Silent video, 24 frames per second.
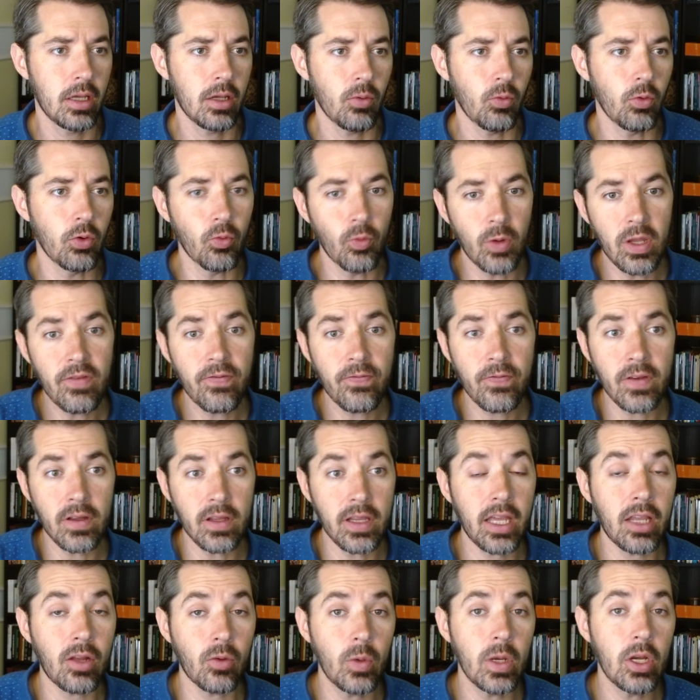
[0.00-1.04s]
When we feel
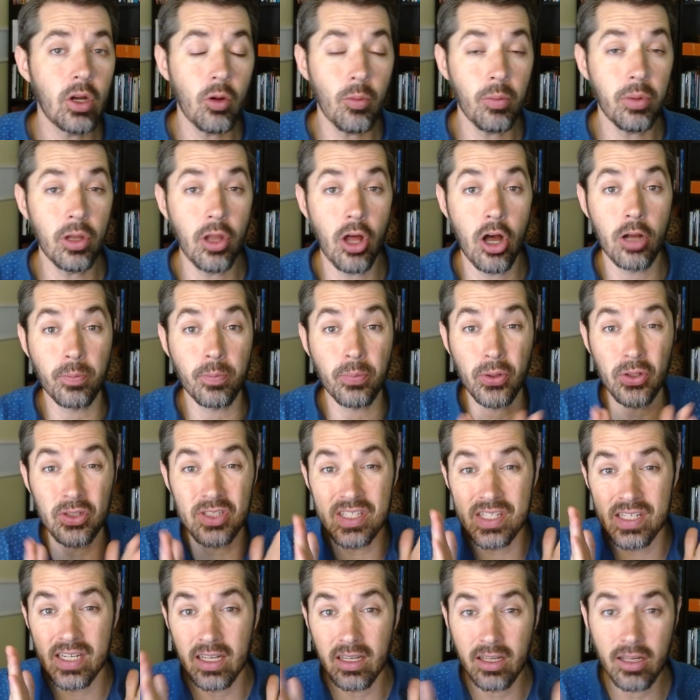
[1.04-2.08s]
like we don't belong,
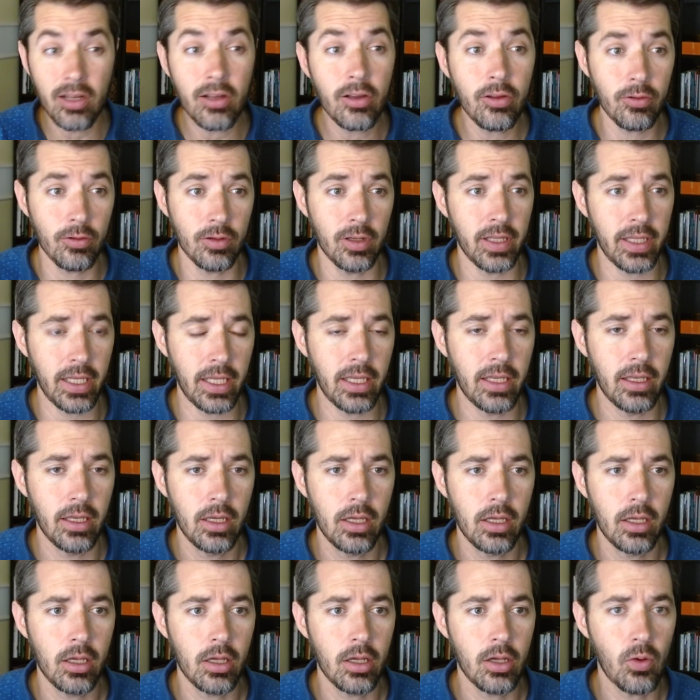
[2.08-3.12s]
particularly
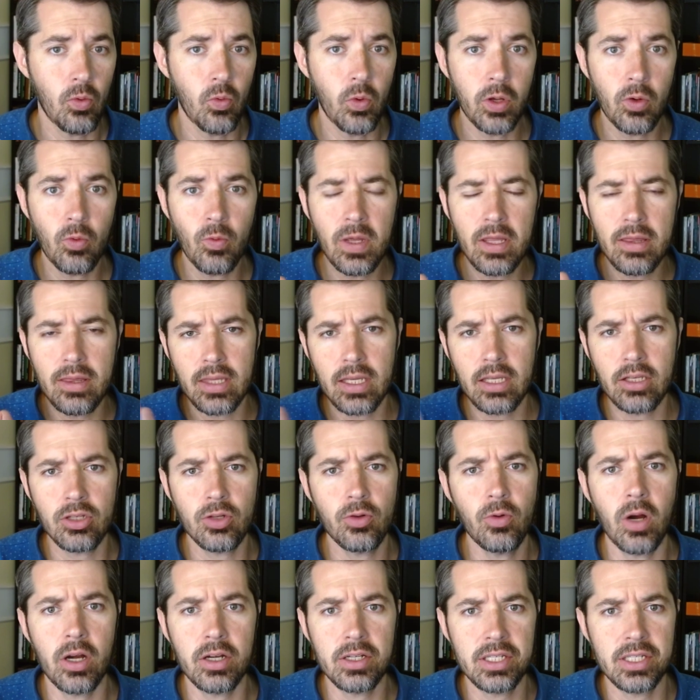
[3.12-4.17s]
when we think
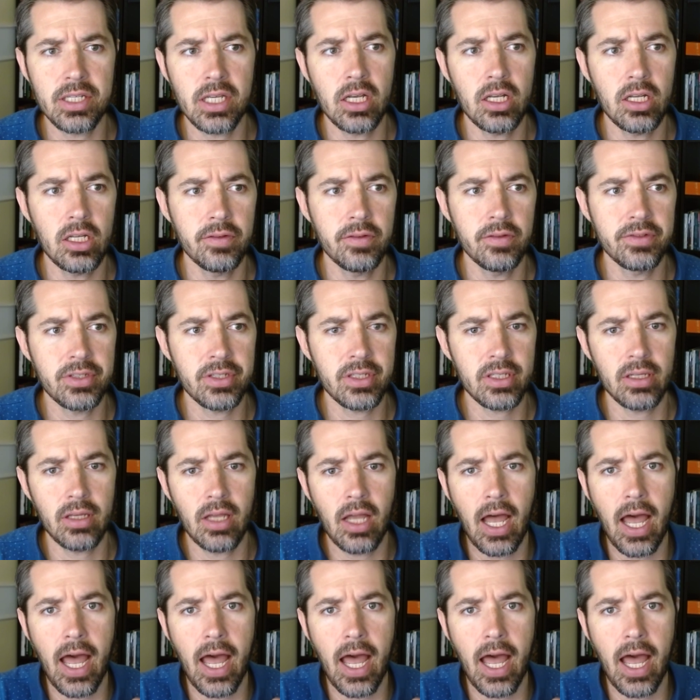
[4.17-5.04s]
to ourselves,